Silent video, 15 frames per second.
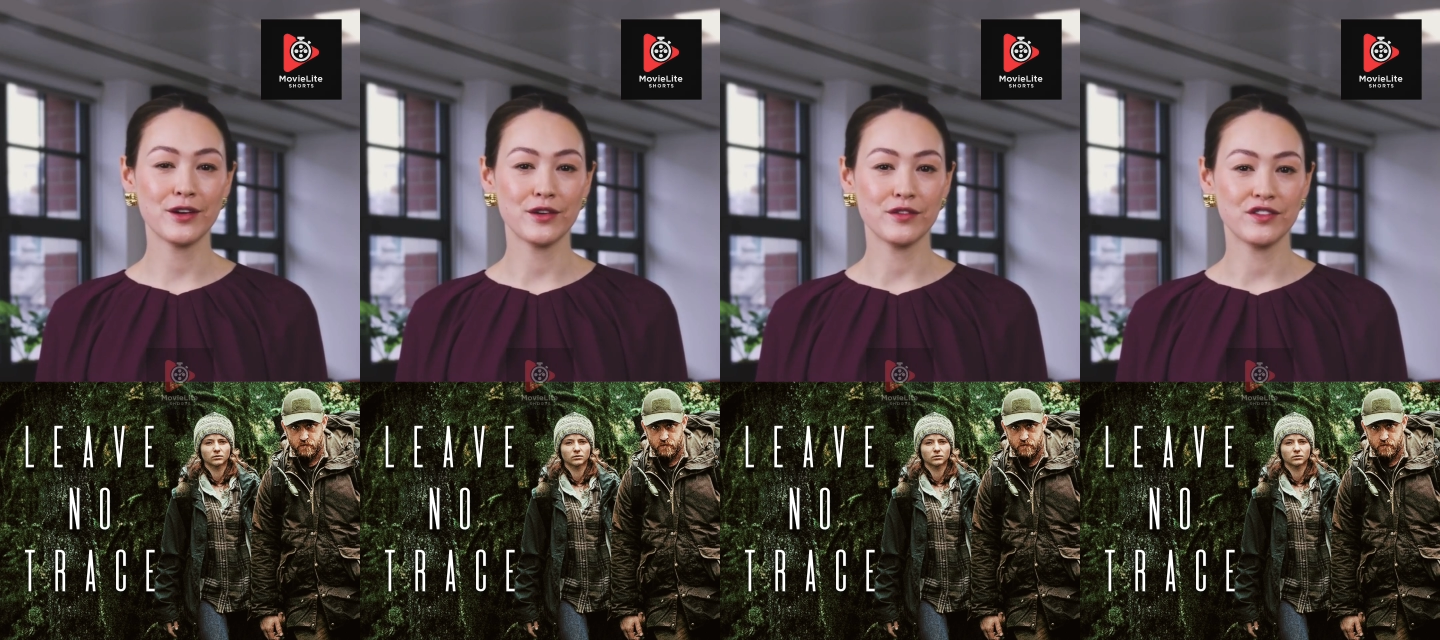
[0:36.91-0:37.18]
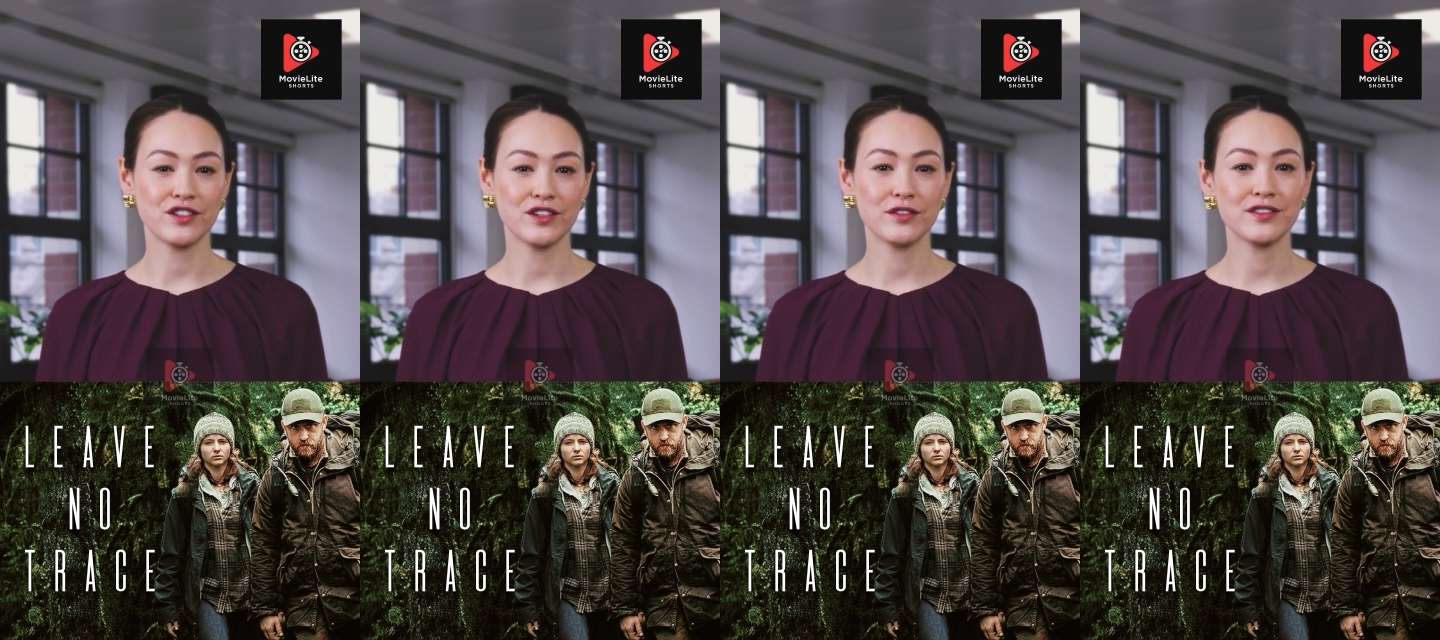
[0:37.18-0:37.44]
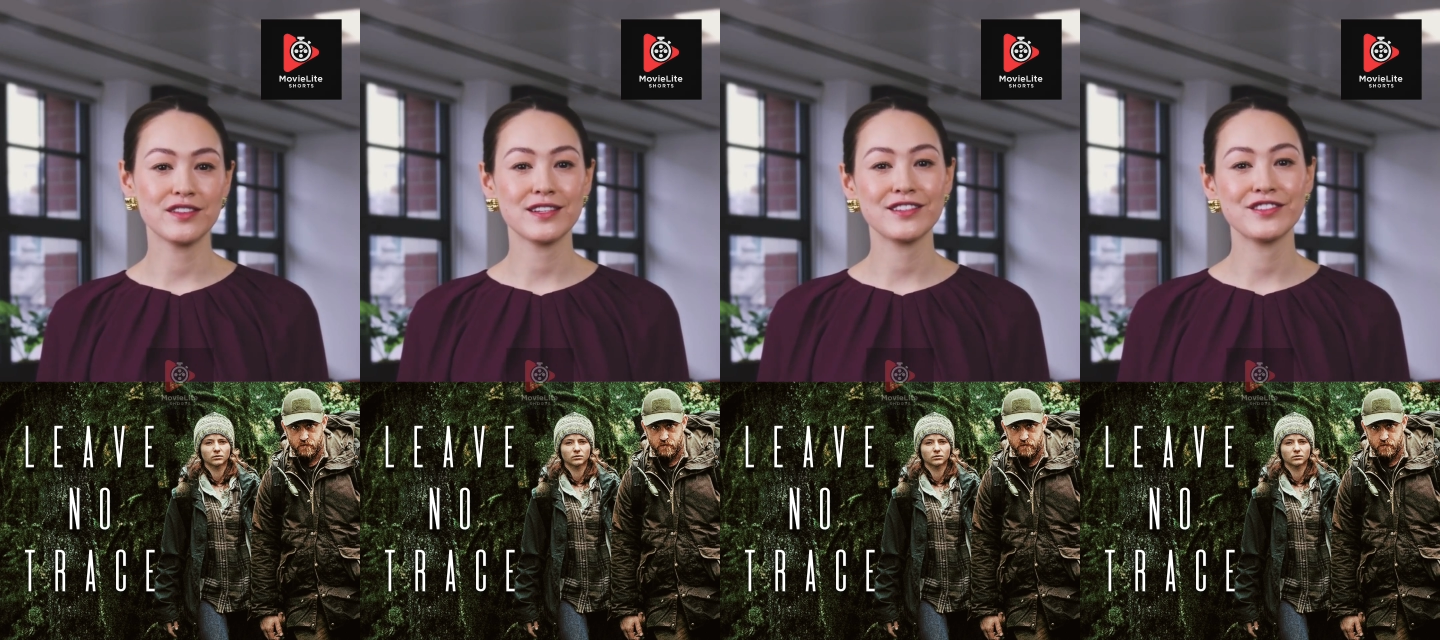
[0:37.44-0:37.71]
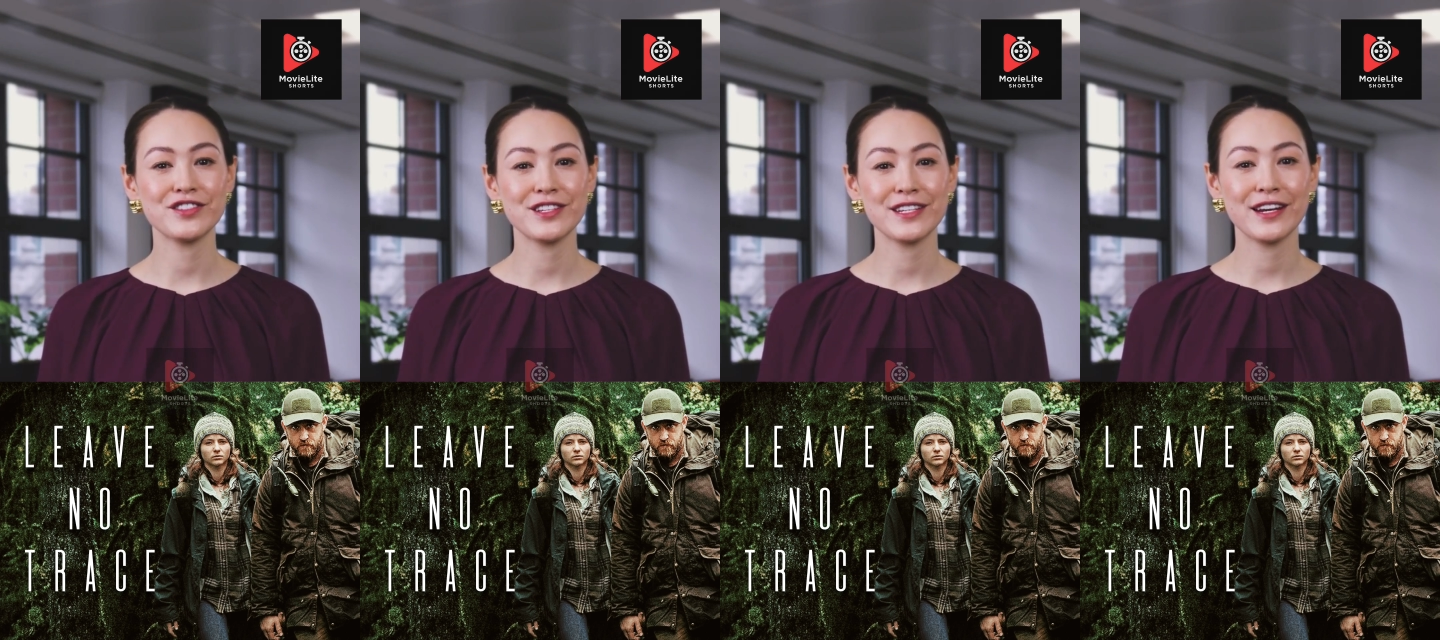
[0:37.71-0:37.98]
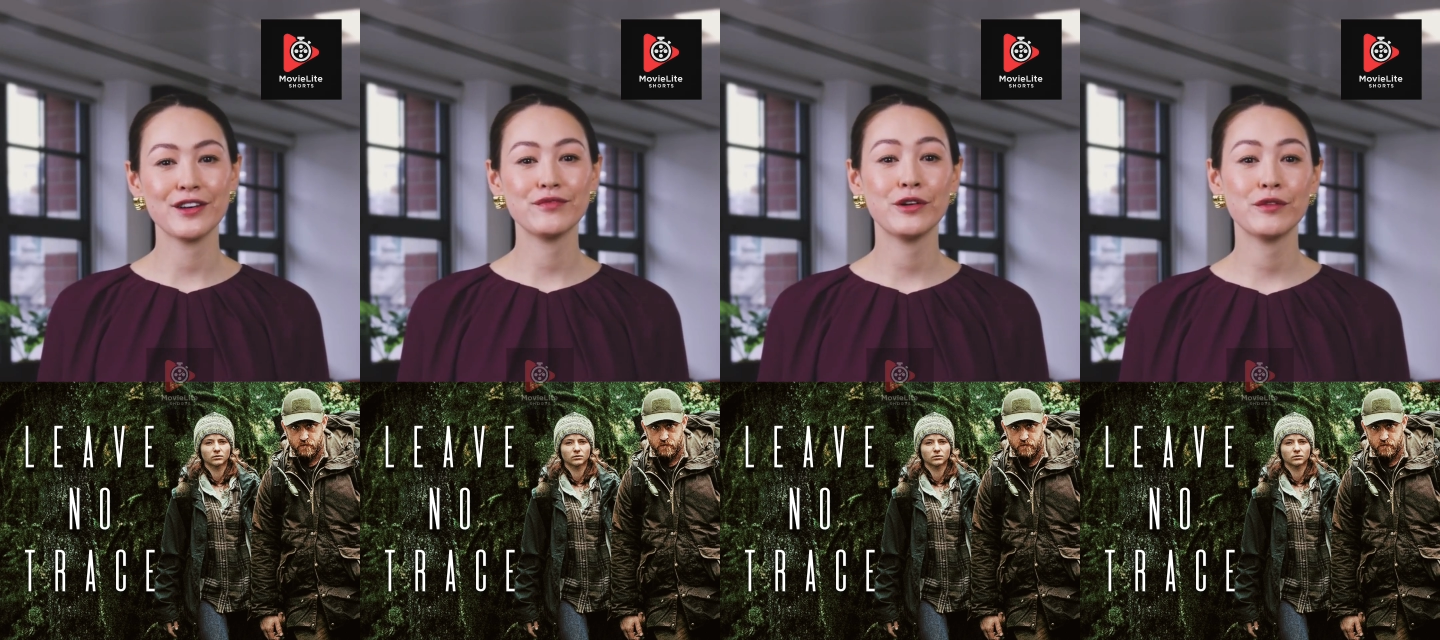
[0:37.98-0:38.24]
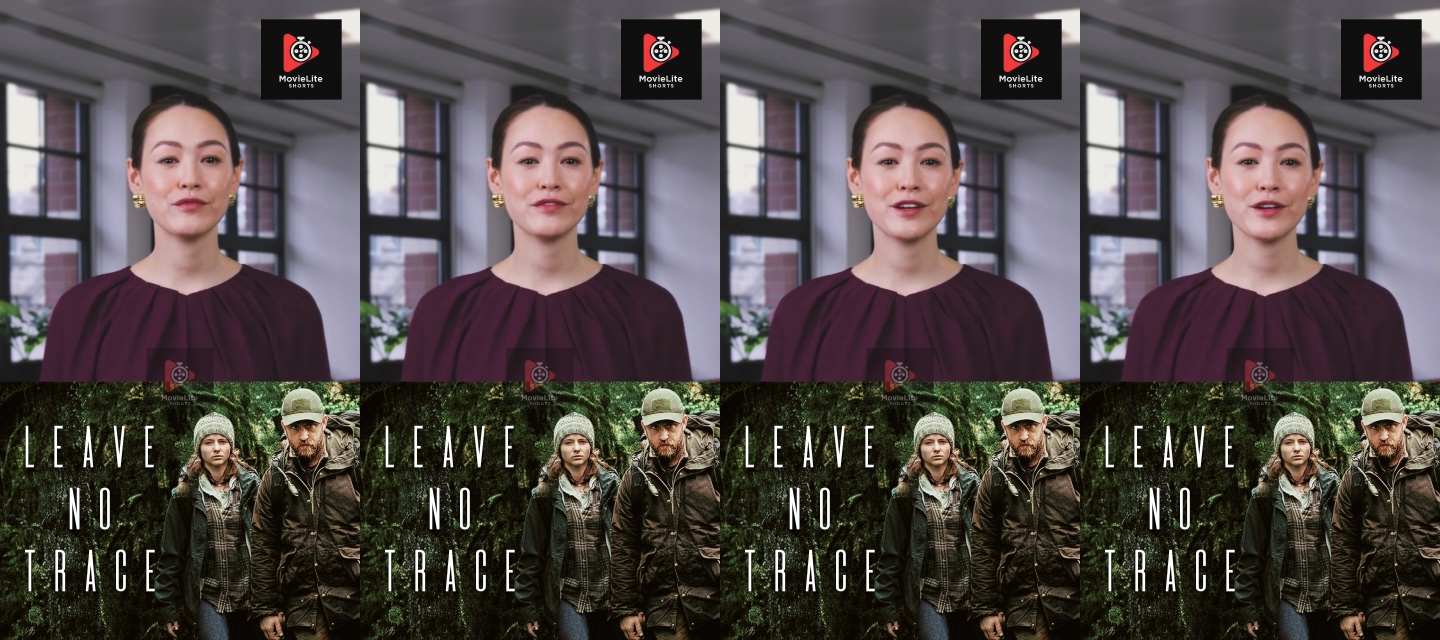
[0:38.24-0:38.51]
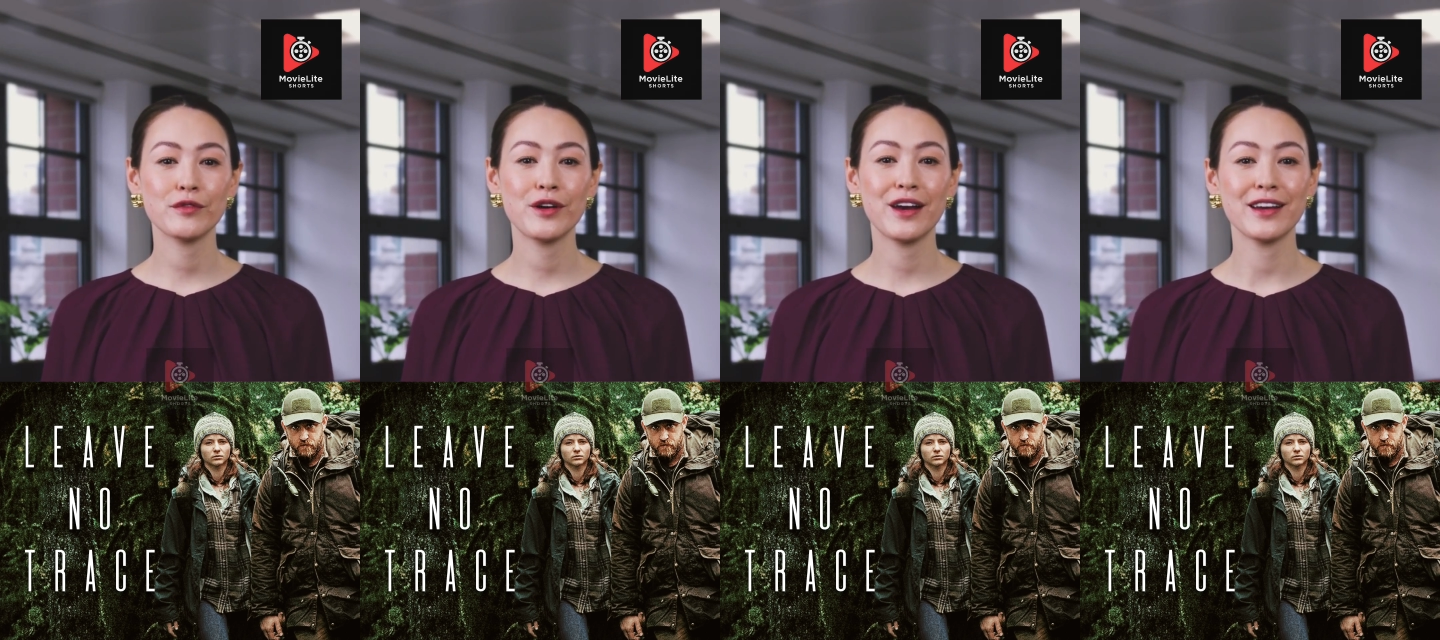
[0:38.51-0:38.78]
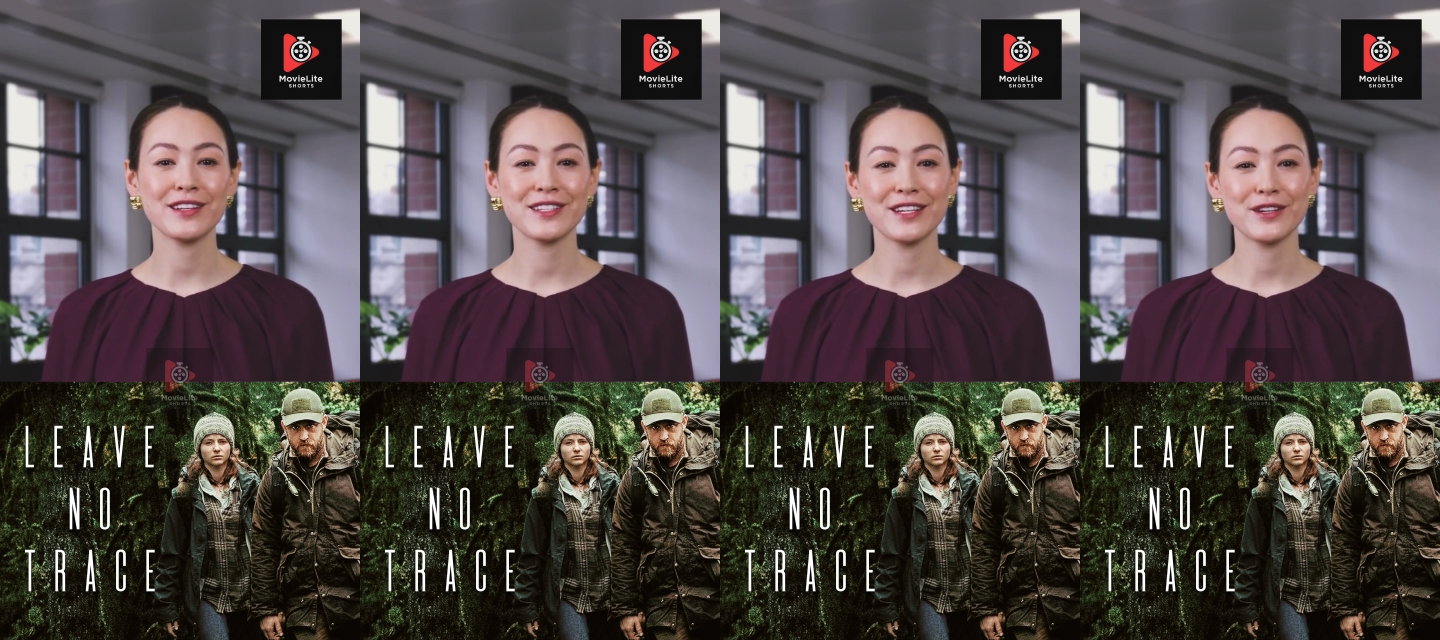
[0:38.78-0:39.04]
who chooses to live off the grid